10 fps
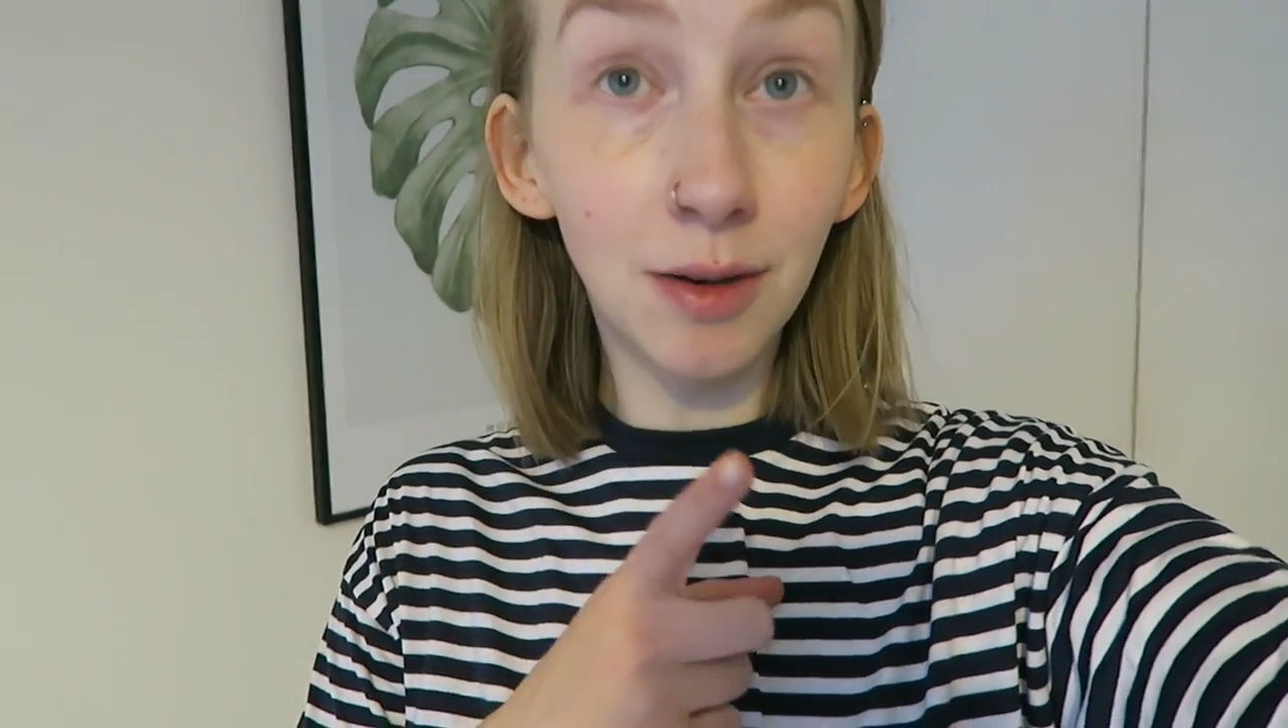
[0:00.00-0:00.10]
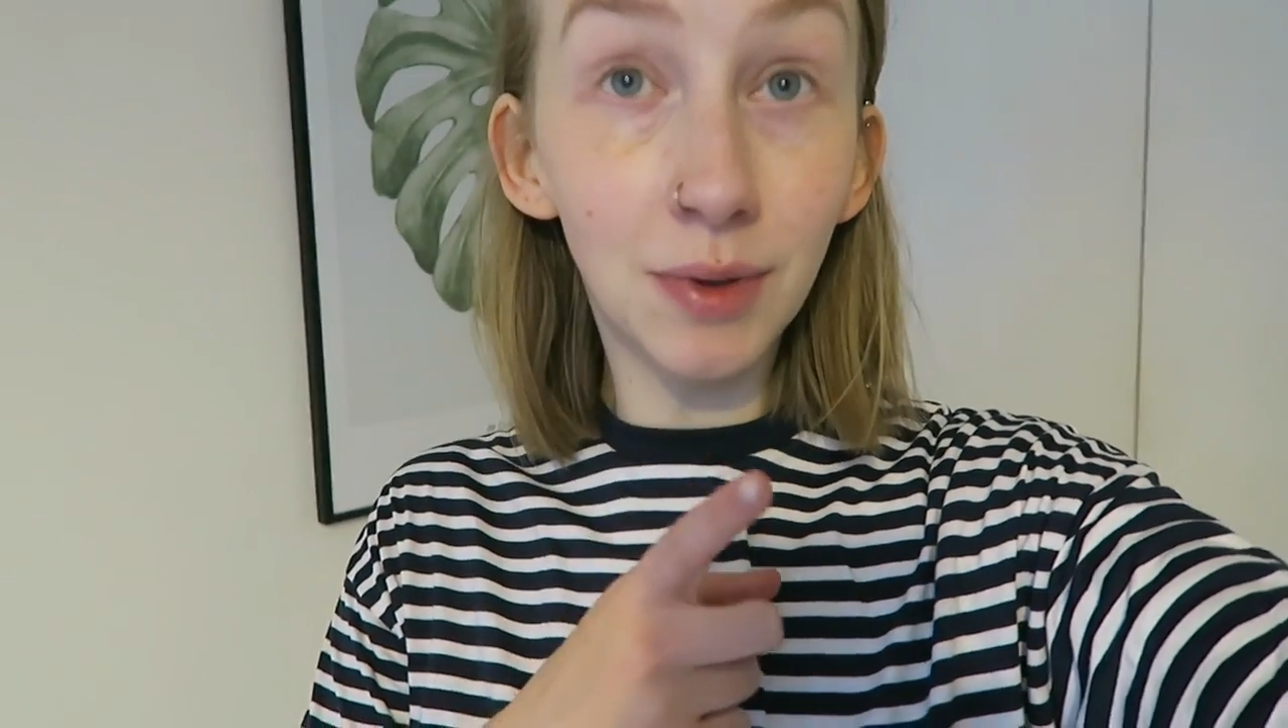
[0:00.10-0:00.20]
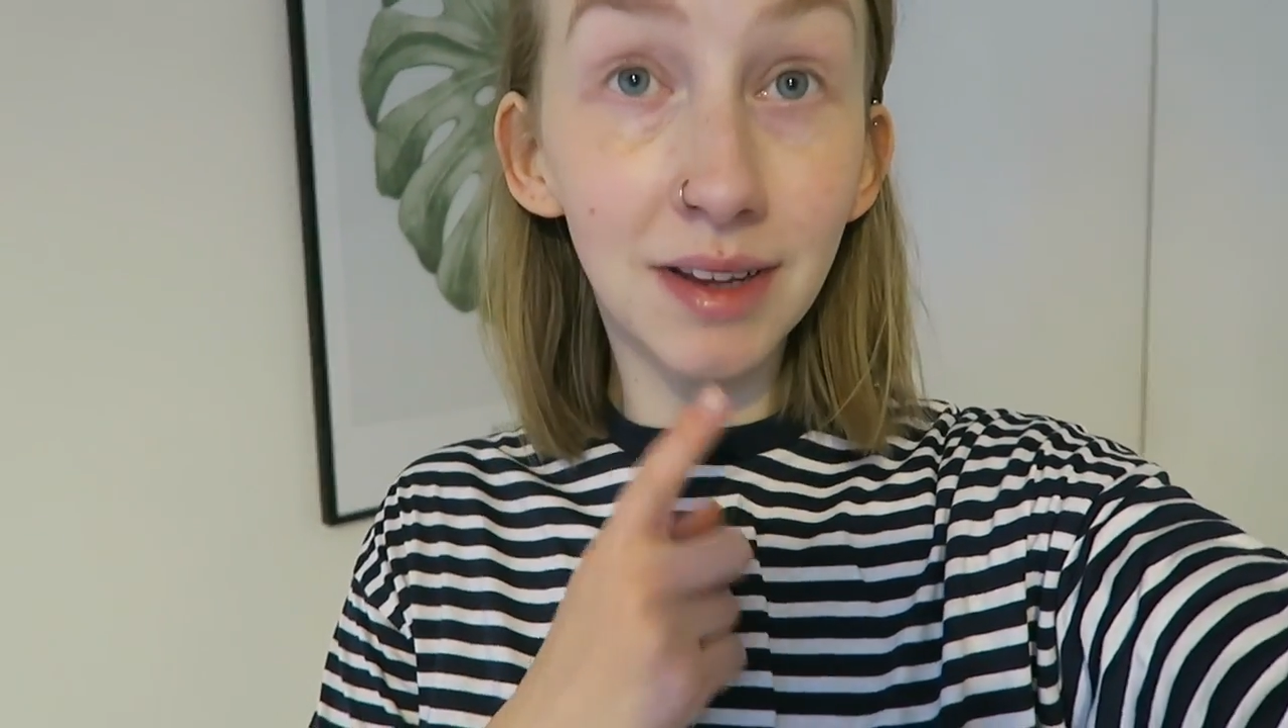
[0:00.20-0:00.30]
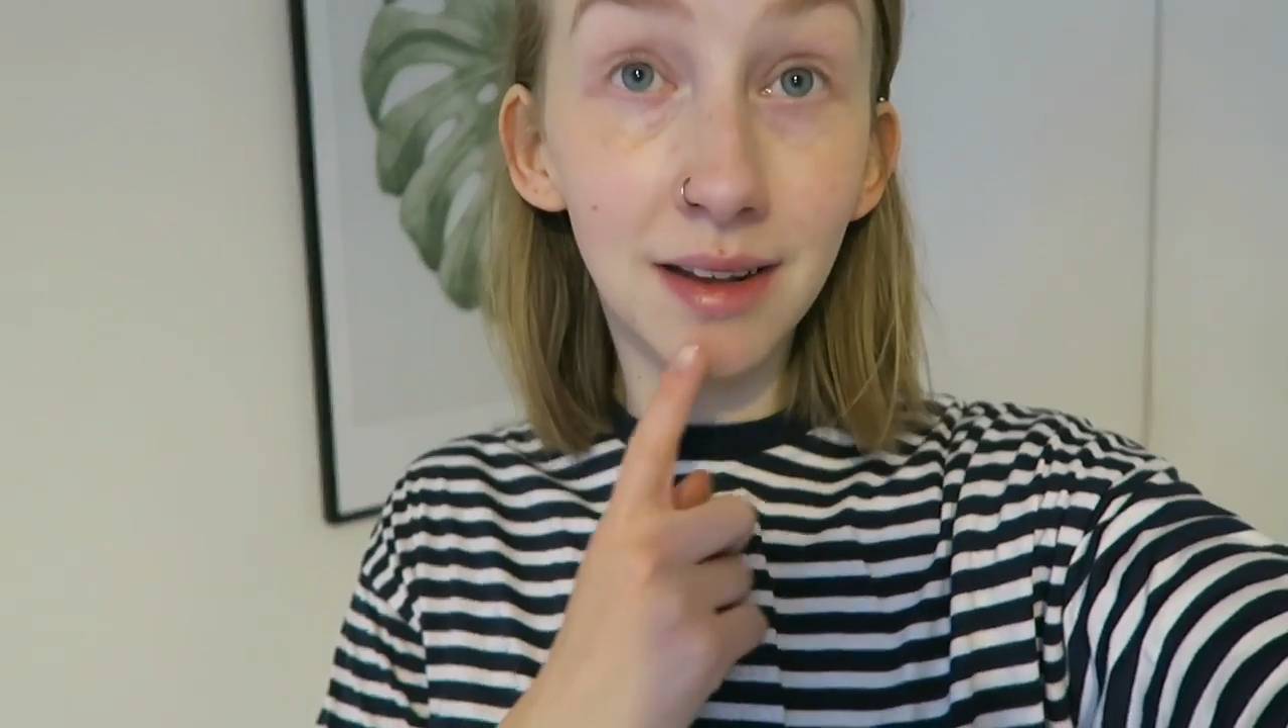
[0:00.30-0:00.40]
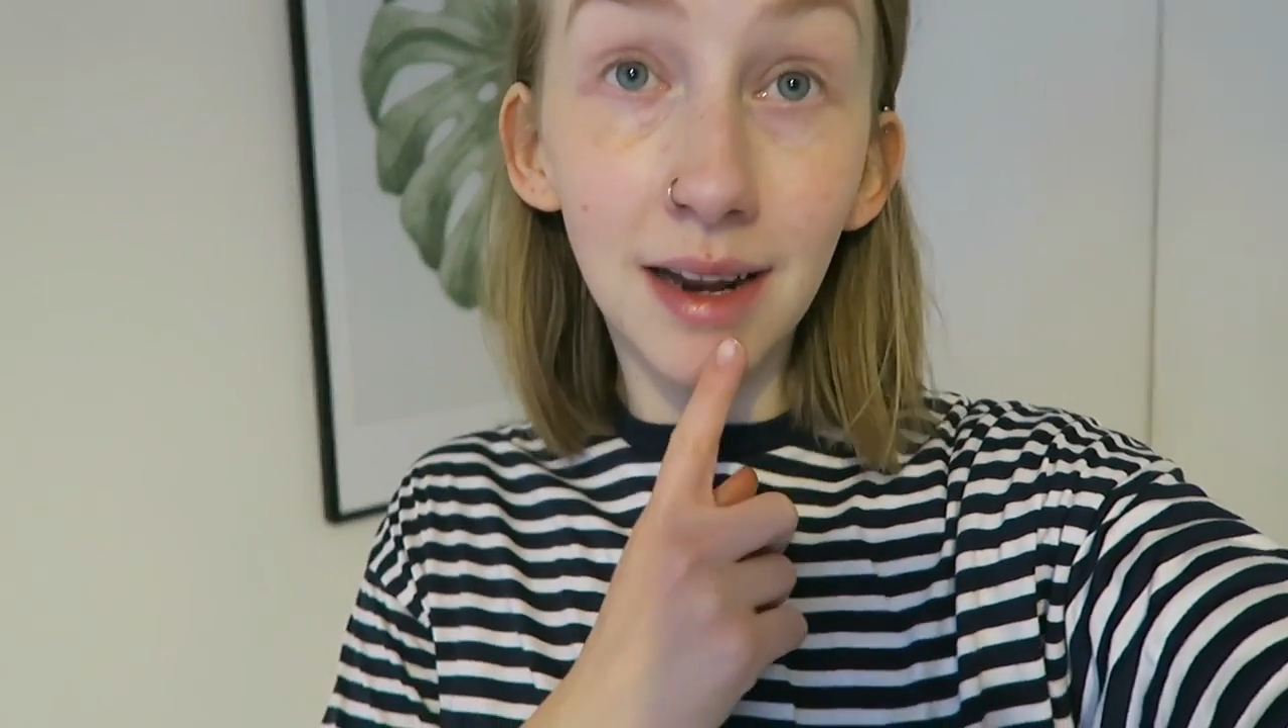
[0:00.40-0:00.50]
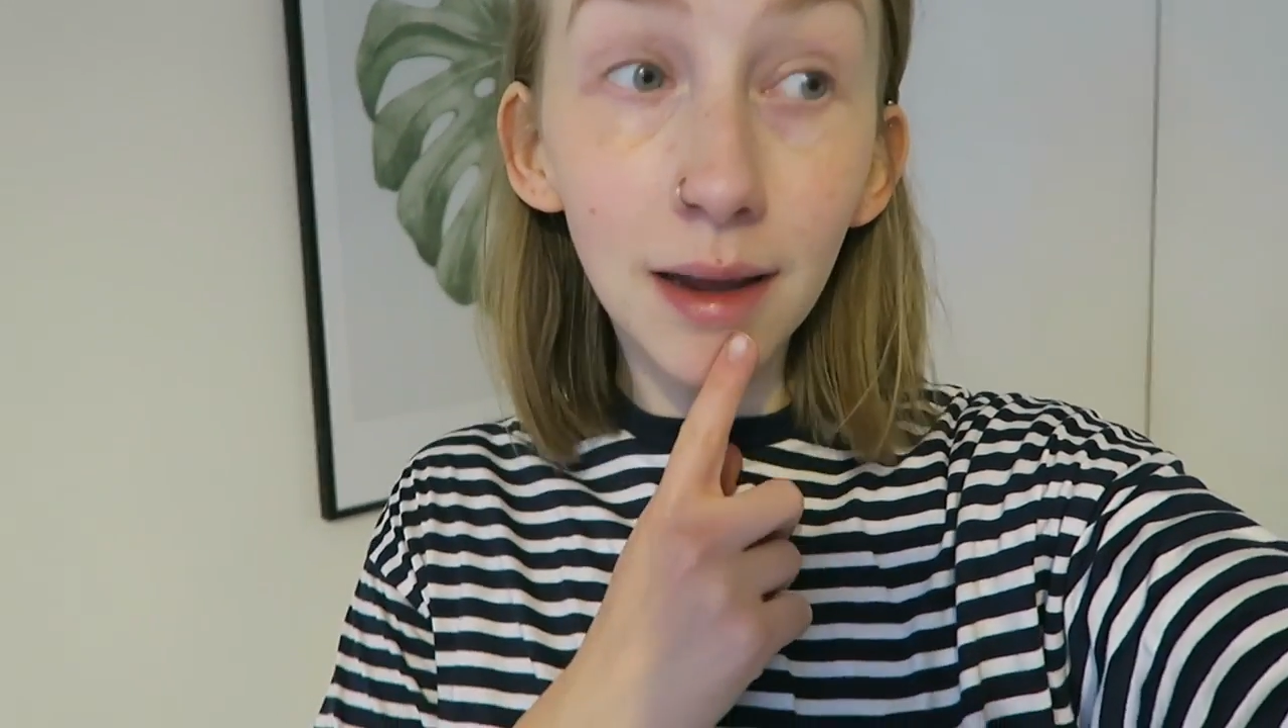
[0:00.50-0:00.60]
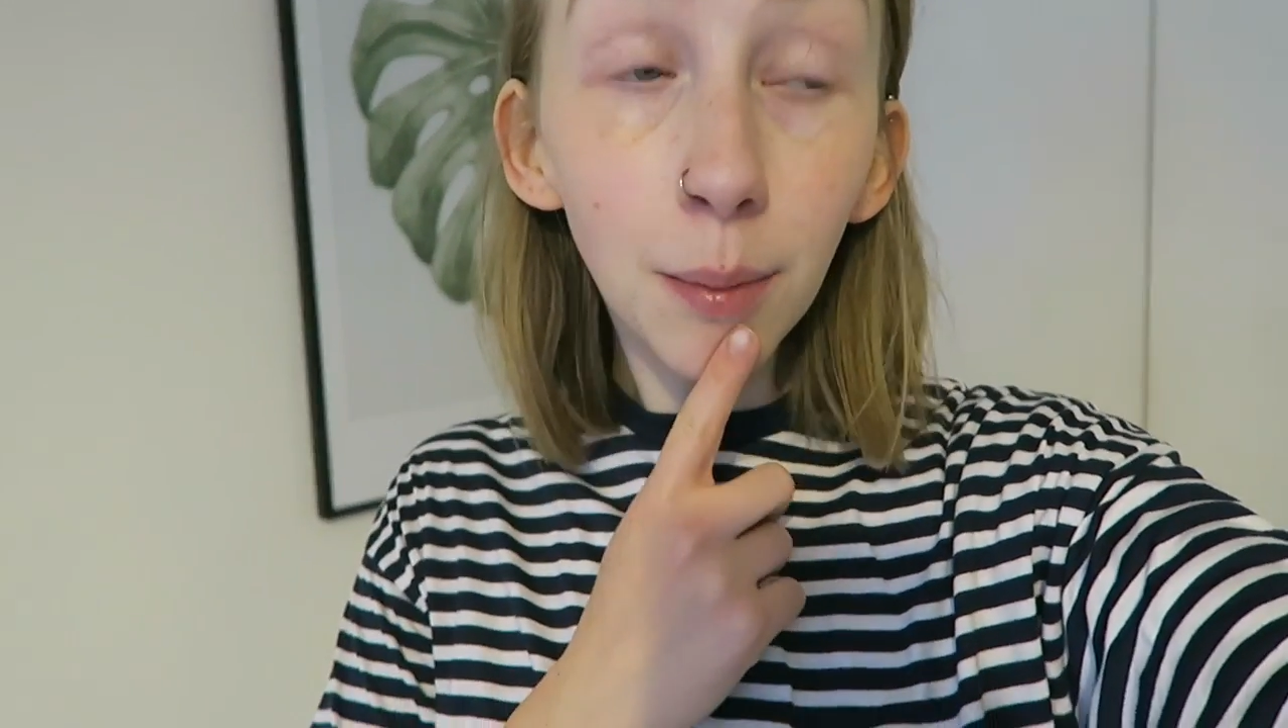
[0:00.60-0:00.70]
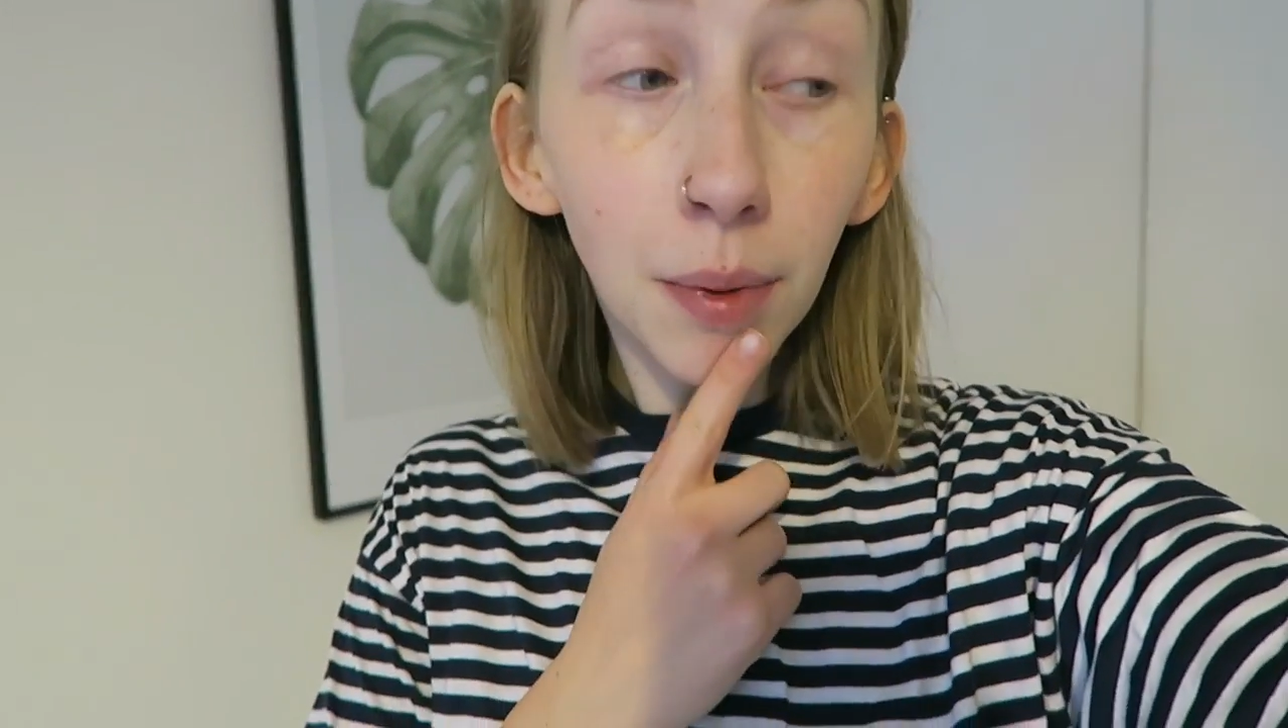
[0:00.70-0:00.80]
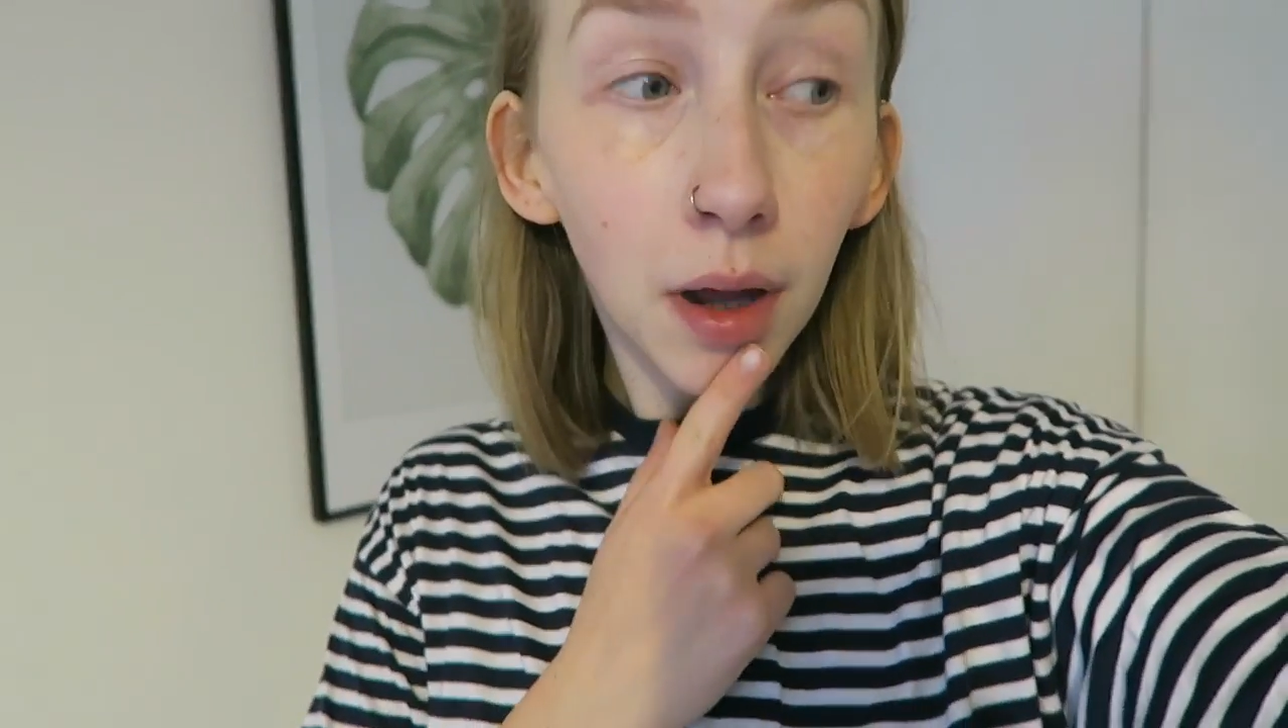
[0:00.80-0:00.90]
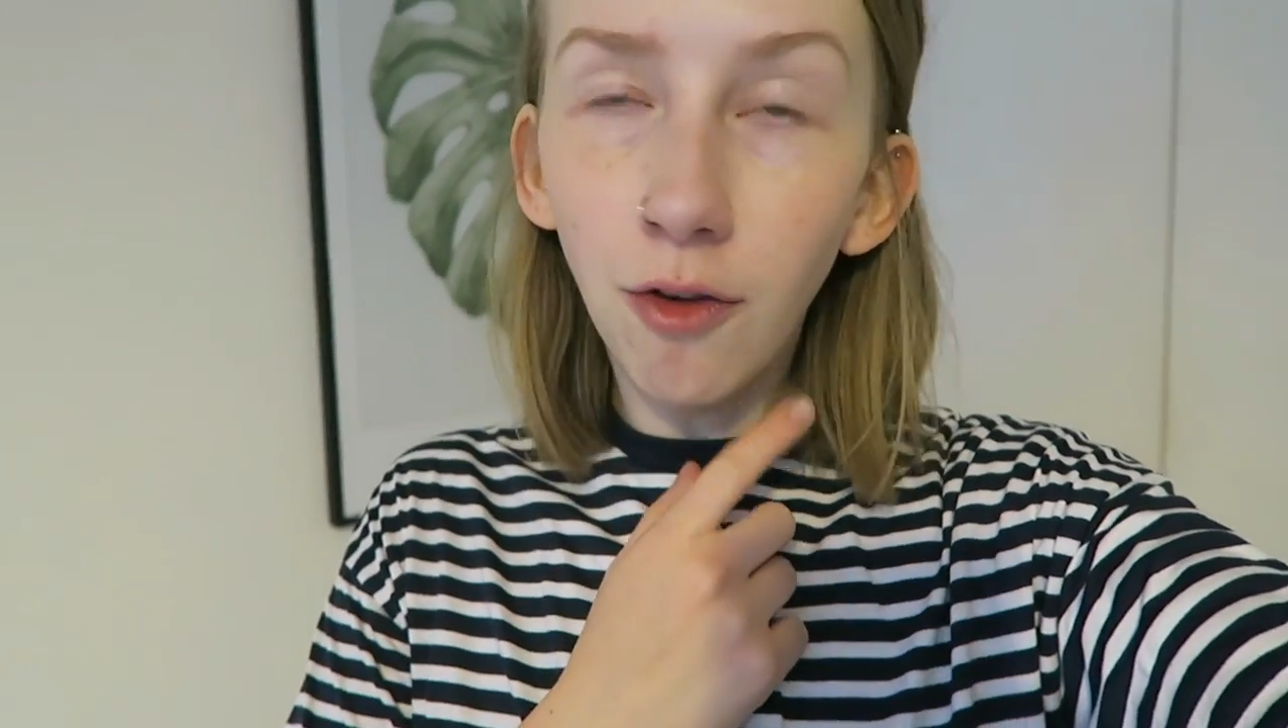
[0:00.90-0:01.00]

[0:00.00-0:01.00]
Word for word: still asleep.